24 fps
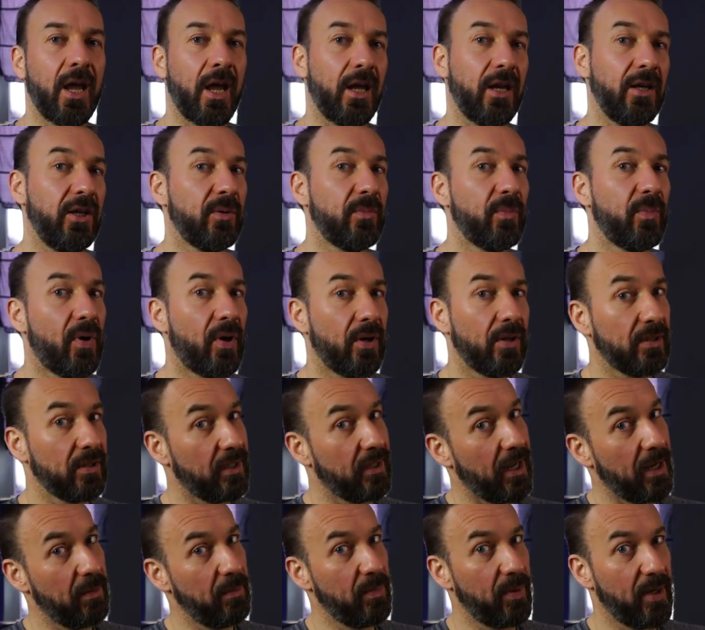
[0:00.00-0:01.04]
any important
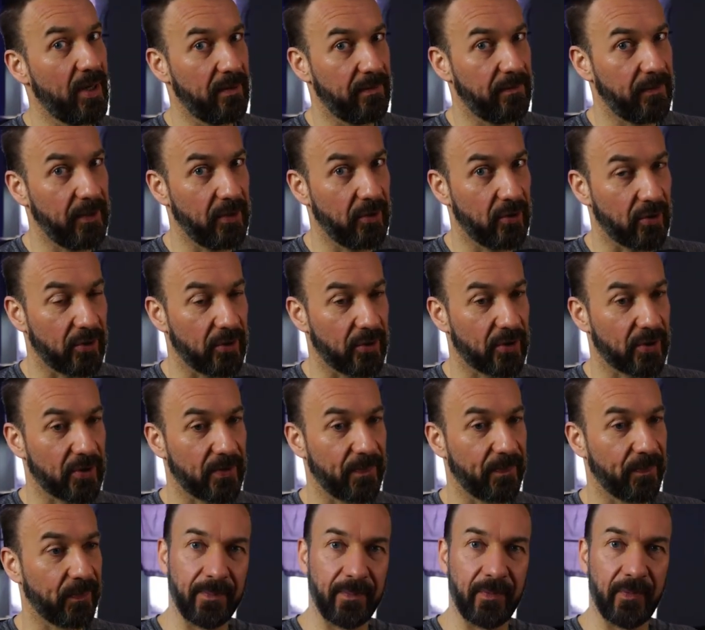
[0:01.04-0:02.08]
gameplay features.
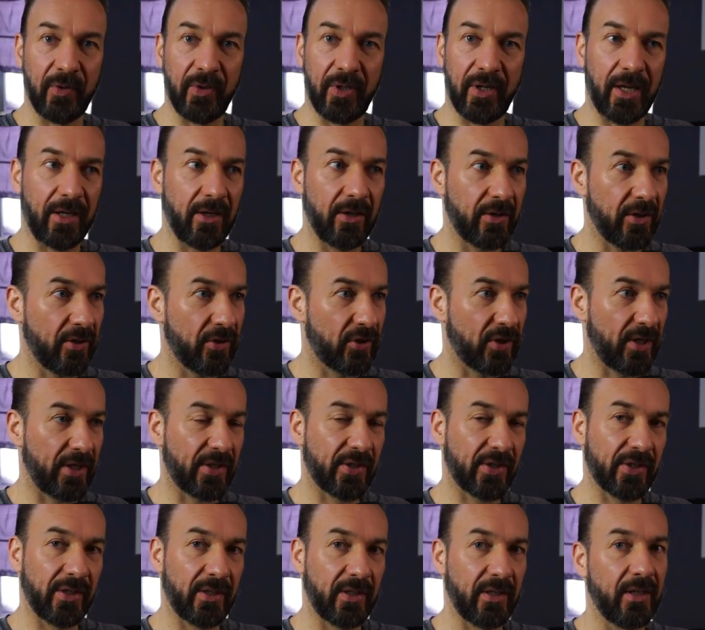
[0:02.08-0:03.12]
You cannot
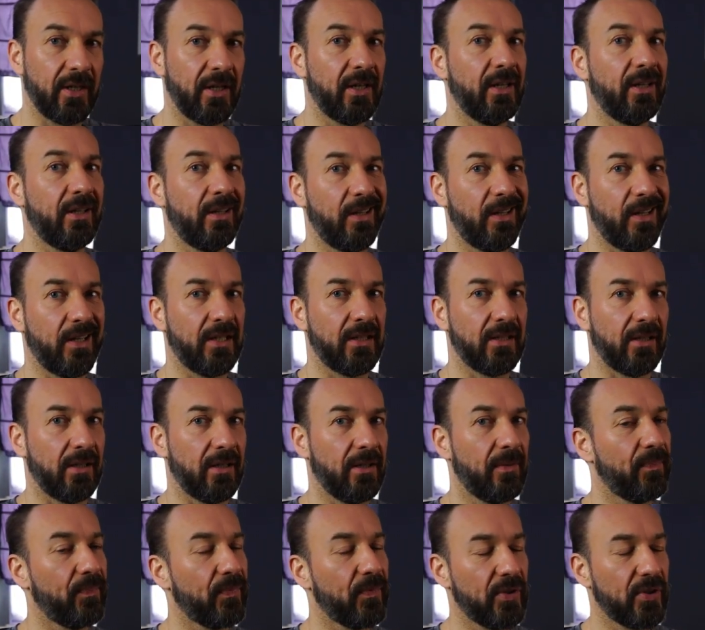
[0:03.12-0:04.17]
adjust it later.
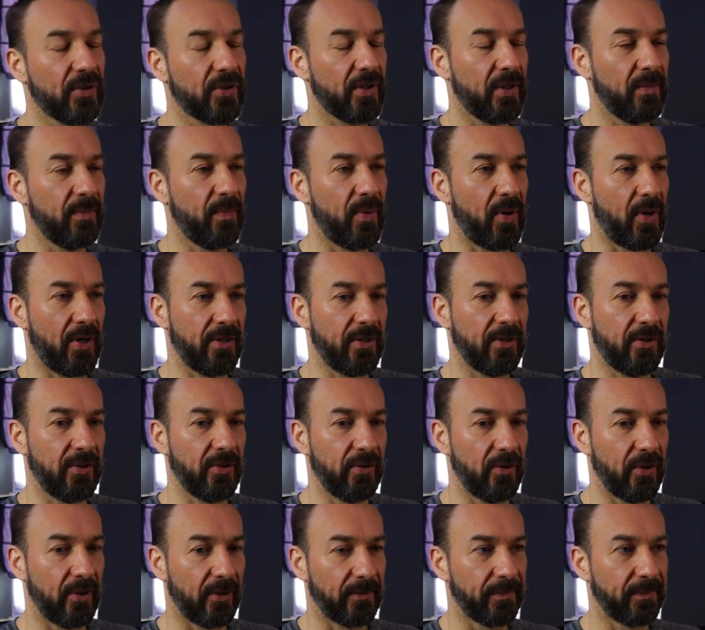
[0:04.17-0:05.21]
This is important to
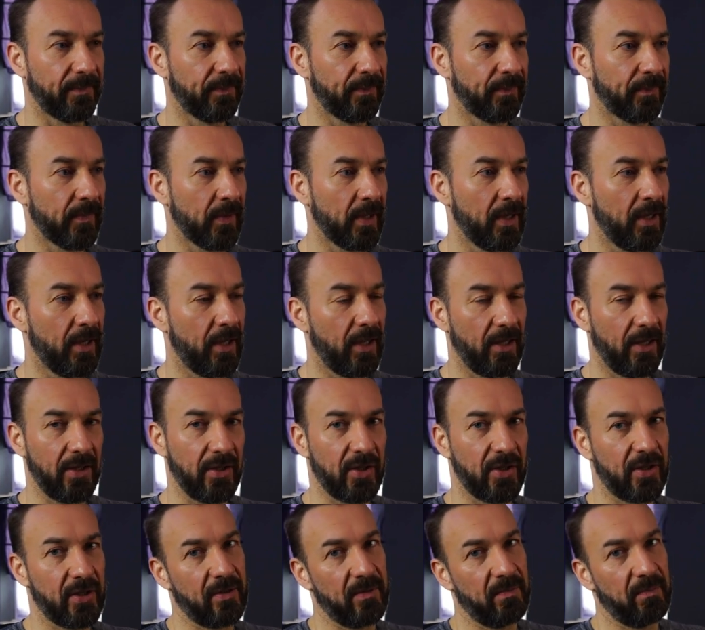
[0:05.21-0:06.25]
know. And this
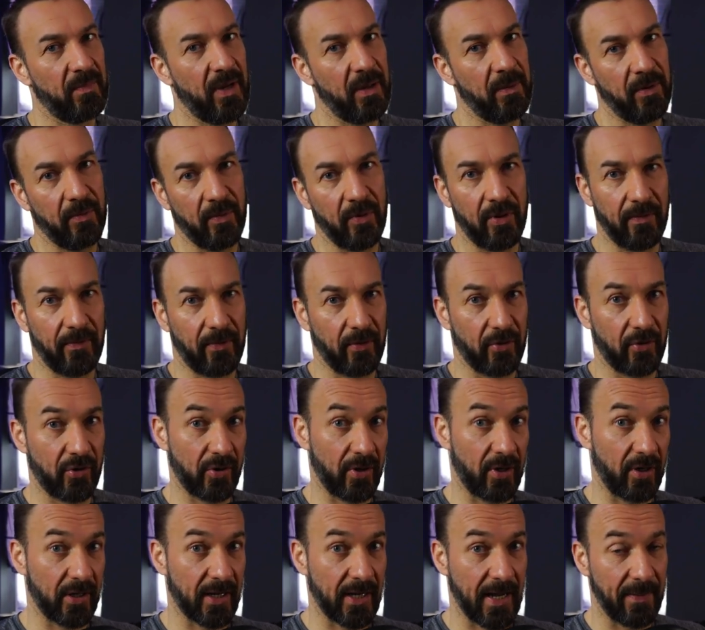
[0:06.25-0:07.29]
is maybe one of the
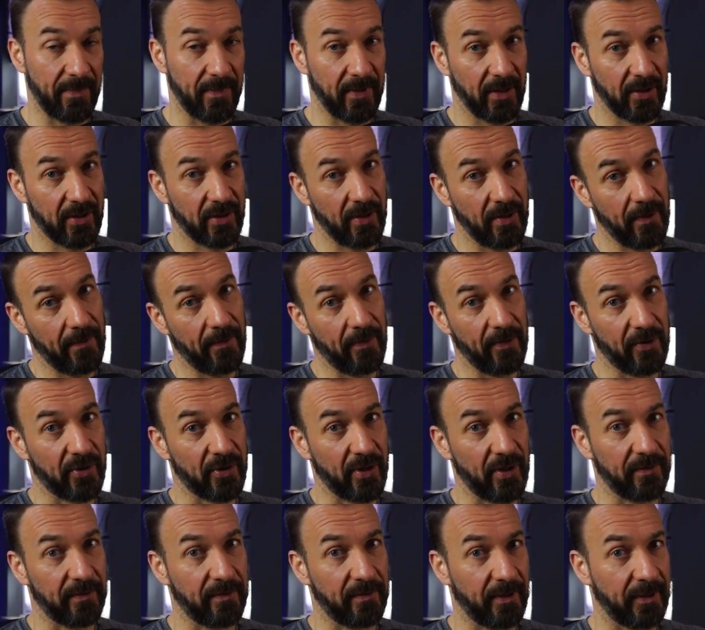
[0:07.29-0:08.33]
shortcomings of this
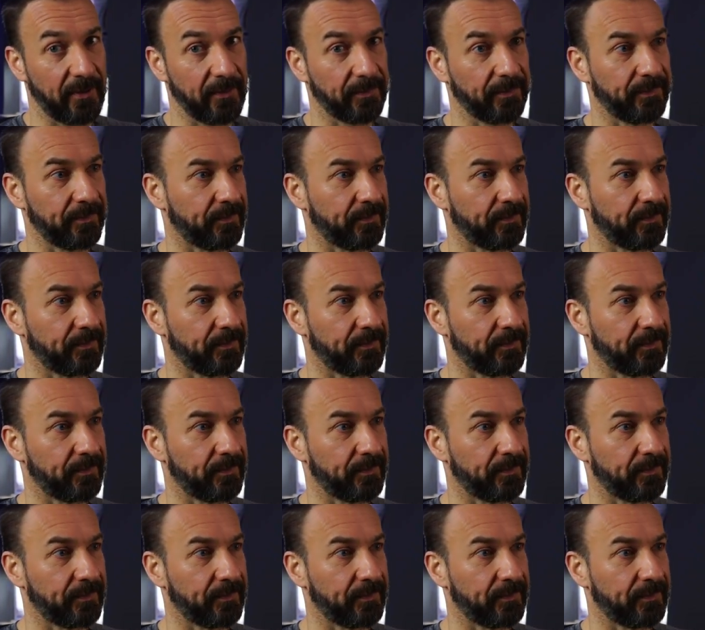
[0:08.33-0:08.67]
software.